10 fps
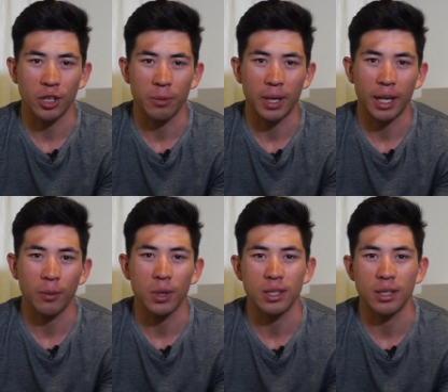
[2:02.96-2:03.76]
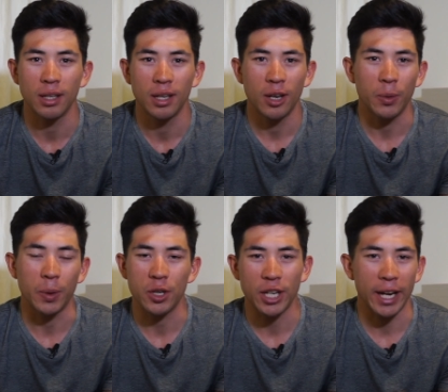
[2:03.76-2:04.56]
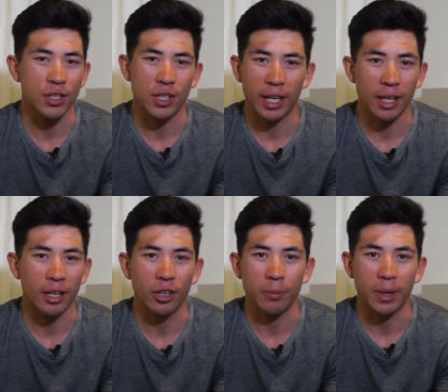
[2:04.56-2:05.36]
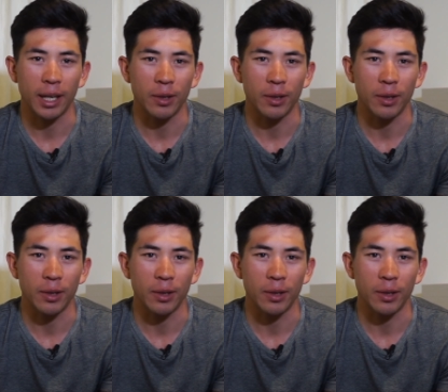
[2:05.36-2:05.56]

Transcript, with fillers: on the bike. It wasn't we weren't changing anything on the bike.